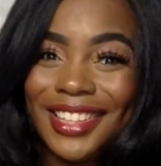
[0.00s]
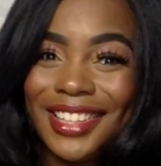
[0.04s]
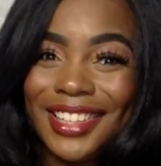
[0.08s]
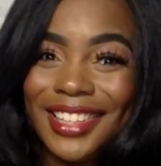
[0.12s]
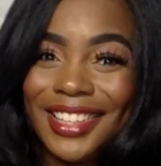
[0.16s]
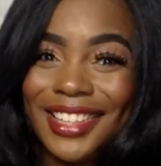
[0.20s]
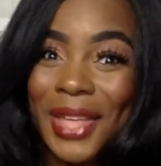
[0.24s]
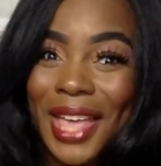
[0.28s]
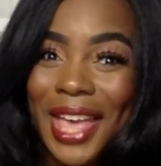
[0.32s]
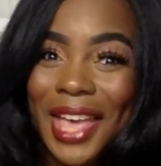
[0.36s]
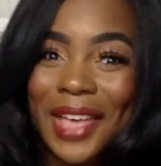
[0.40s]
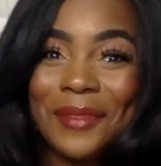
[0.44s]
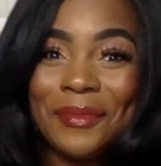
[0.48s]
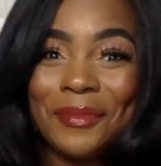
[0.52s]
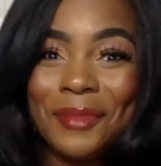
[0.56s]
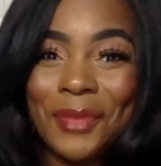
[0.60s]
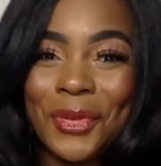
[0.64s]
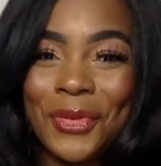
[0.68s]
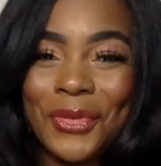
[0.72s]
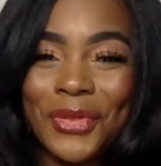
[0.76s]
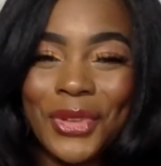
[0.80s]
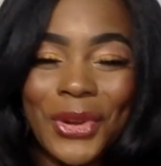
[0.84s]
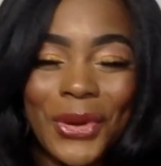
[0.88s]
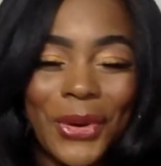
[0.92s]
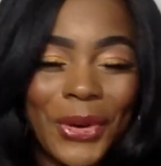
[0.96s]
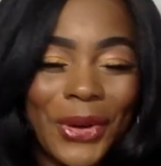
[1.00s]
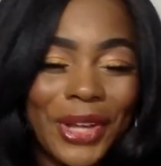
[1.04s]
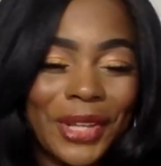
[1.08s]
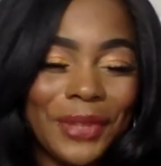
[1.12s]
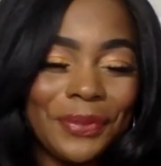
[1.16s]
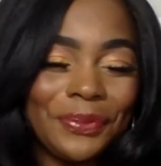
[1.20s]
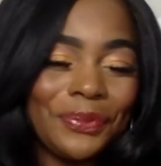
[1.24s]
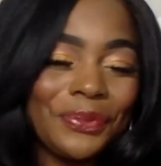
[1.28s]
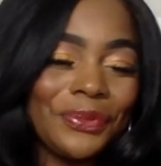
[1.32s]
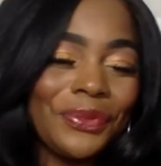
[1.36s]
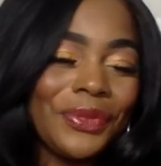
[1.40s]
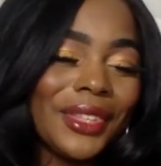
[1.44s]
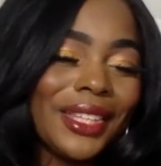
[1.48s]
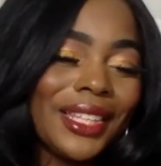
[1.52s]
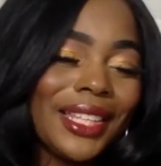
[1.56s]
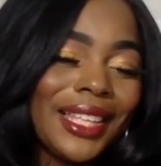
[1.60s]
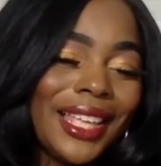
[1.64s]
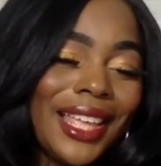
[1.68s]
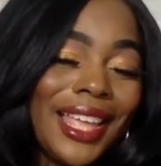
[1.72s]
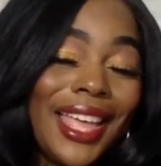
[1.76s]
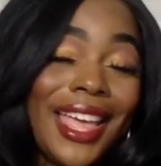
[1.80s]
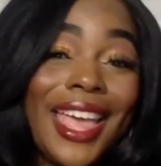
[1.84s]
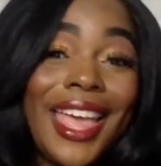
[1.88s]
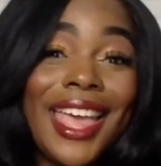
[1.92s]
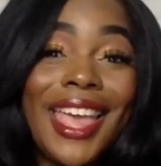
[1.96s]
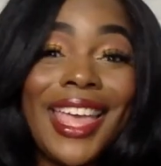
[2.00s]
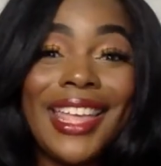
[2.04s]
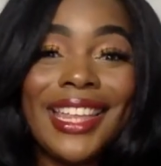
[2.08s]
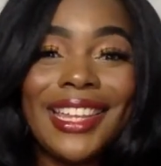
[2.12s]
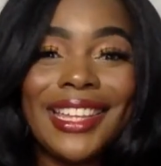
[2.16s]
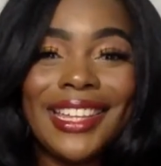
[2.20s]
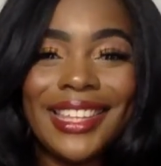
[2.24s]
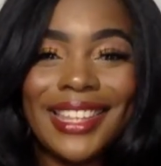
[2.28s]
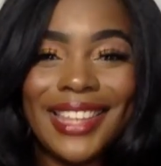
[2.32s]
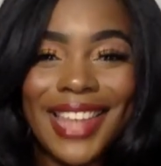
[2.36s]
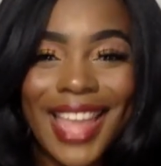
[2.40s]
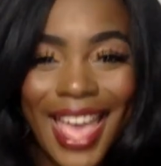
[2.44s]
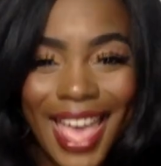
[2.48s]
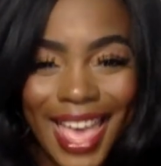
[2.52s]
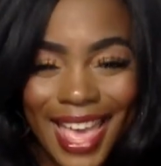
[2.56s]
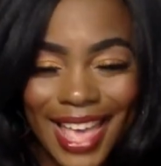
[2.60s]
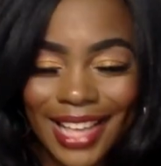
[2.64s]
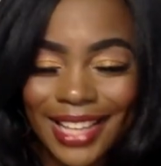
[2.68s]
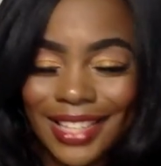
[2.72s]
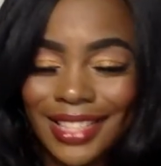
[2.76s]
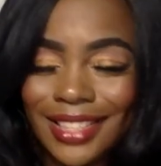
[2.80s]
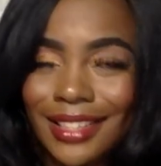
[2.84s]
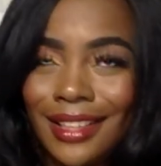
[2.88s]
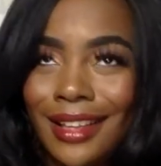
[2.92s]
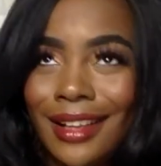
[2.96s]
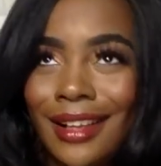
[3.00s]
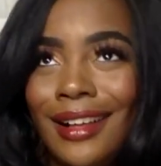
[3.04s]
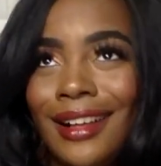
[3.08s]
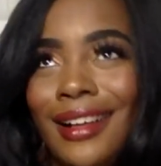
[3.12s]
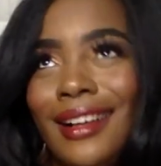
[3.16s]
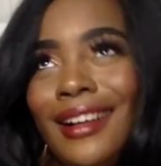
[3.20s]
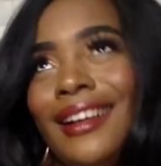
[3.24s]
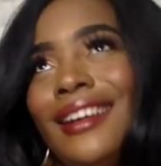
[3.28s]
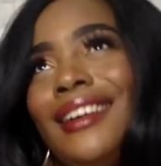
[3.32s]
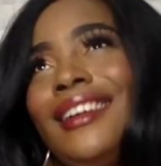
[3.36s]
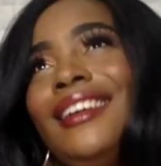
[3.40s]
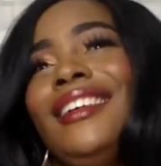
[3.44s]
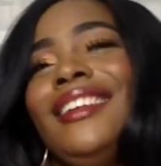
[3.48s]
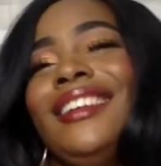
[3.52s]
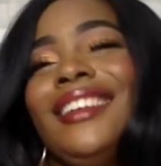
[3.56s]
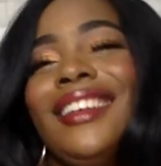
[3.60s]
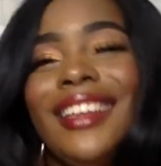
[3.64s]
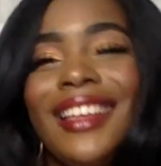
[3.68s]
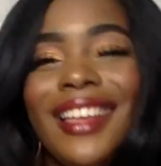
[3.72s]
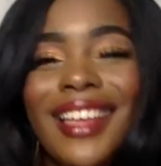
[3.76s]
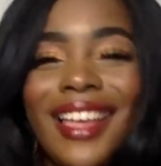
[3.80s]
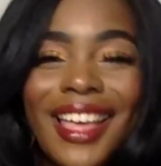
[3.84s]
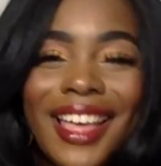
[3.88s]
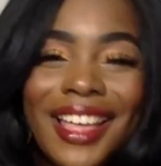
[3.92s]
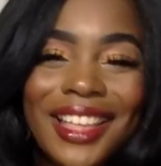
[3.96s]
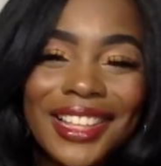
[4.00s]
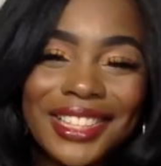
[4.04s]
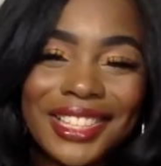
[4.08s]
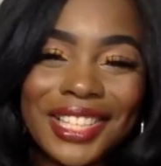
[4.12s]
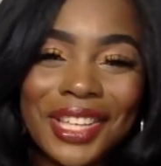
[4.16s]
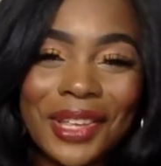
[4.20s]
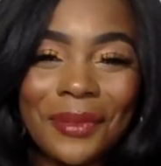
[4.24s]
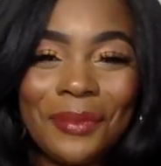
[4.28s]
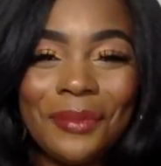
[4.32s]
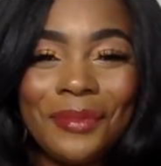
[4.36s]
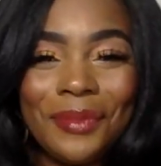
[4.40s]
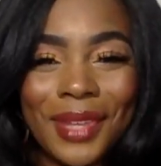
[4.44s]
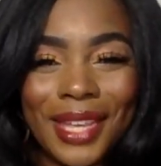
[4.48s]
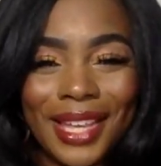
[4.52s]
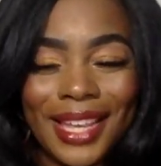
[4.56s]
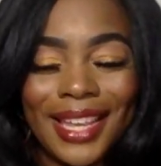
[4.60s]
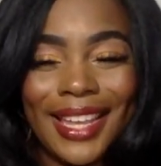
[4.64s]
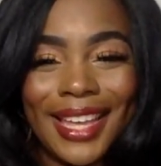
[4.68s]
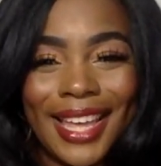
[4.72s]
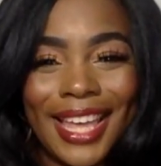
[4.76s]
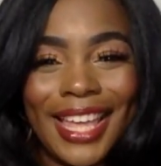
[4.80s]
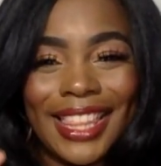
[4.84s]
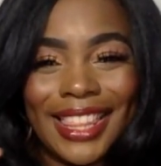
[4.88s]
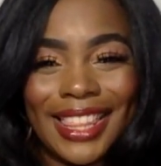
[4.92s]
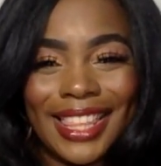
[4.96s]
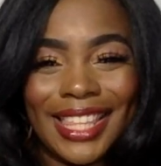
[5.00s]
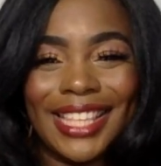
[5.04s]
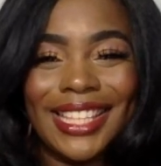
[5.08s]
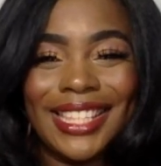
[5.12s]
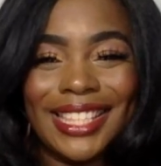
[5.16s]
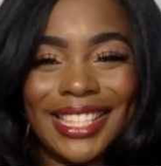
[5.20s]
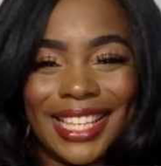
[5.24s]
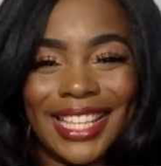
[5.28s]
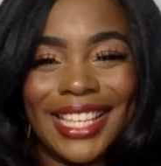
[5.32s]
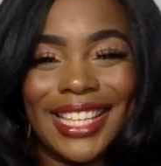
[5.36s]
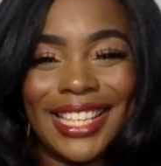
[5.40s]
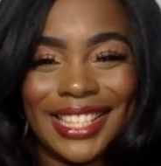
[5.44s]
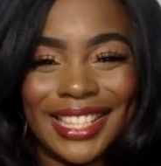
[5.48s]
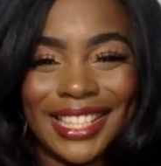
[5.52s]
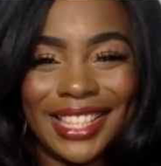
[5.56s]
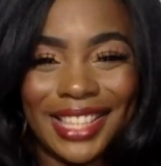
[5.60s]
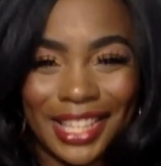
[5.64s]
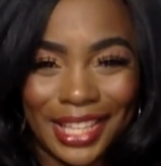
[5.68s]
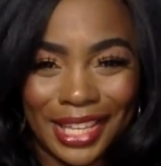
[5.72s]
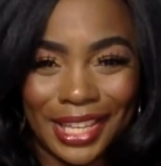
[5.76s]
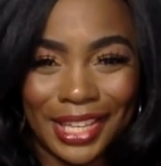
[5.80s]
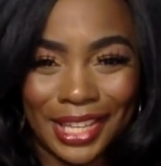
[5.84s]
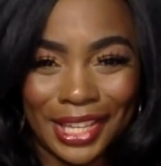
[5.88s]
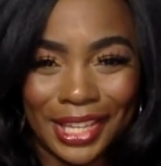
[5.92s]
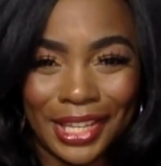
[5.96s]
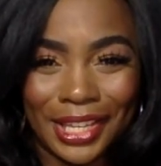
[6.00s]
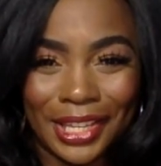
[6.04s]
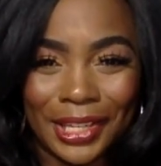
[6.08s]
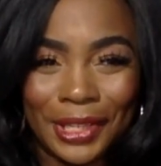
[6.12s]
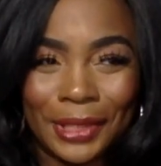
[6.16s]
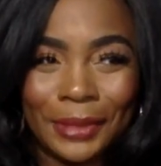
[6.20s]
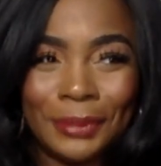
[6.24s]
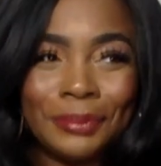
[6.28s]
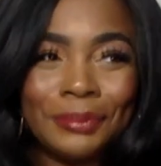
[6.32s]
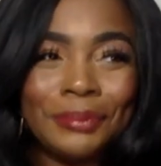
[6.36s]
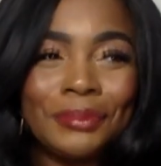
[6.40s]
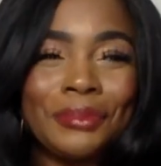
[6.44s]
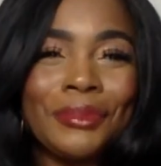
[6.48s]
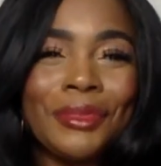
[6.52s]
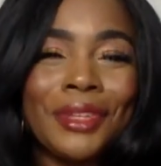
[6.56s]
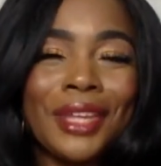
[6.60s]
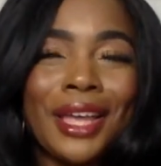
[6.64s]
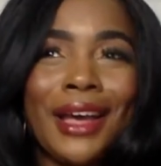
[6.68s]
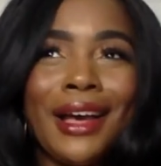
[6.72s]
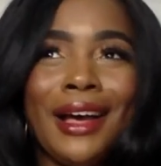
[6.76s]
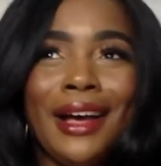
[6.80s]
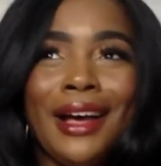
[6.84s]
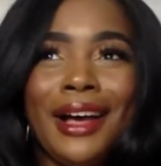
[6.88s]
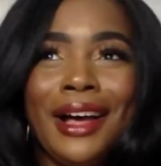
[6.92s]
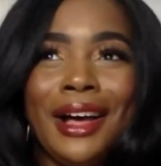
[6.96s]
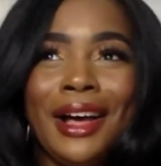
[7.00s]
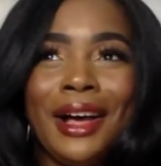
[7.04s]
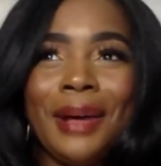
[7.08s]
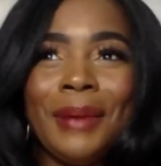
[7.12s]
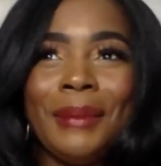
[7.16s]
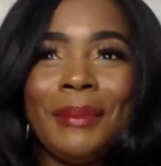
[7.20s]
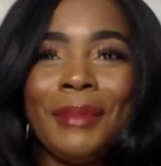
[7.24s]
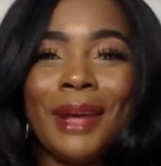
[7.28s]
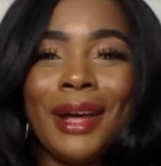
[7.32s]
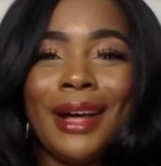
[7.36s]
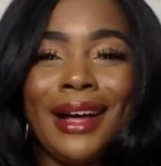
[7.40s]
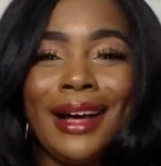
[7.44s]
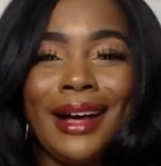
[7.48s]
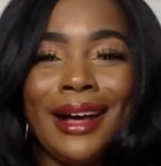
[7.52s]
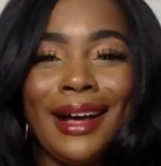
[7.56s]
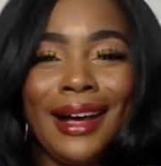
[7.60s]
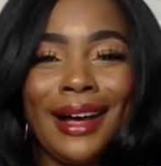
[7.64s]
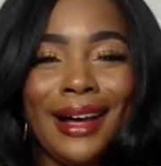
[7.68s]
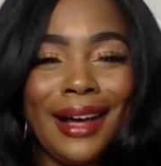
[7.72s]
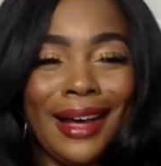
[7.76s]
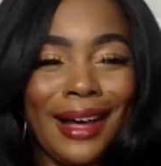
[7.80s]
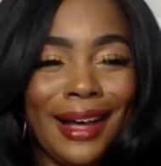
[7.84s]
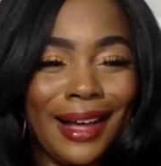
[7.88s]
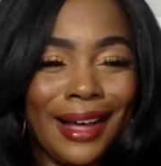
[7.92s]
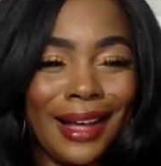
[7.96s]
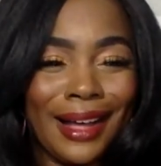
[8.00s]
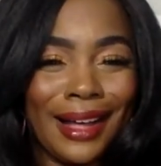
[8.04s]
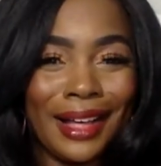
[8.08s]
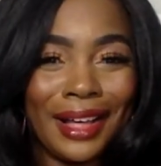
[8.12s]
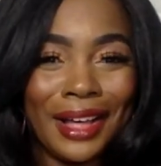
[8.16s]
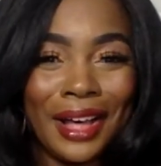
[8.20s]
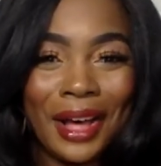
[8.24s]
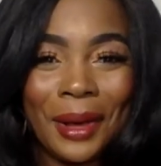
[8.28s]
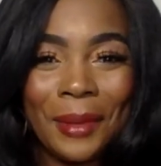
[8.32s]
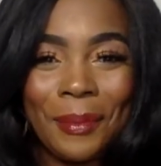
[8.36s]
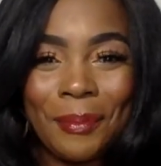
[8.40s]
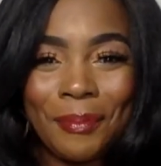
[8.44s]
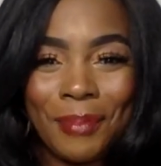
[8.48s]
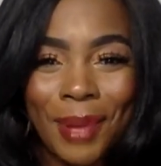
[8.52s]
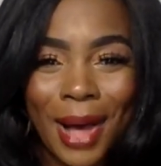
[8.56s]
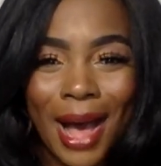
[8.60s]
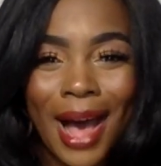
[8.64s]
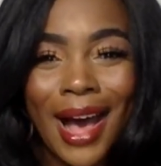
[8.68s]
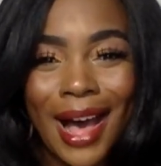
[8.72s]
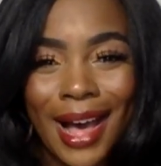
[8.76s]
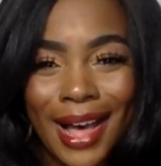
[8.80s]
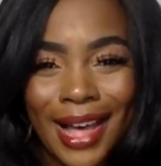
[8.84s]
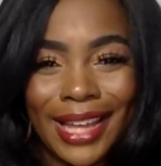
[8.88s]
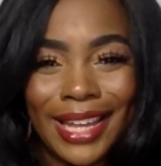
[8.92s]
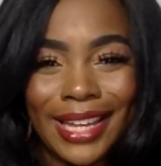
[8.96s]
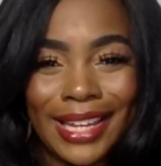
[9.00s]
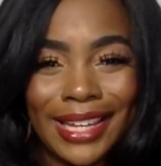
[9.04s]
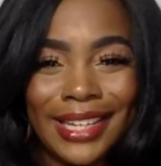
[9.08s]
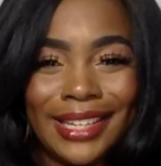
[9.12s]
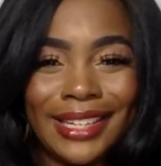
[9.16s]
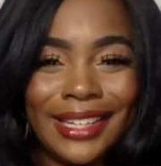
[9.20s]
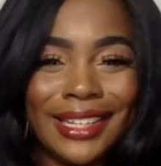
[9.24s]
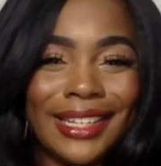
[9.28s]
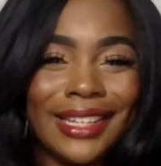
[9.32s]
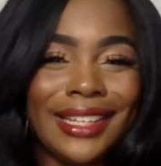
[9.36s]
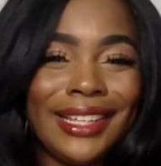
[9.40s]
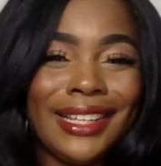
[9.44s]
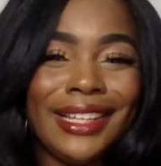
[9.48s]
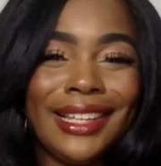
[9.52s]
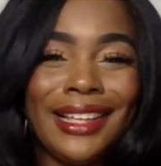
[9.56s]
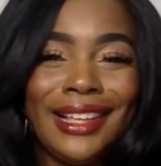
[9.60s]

Okay, moving on. Next. Uh, to me, this is the um, combined...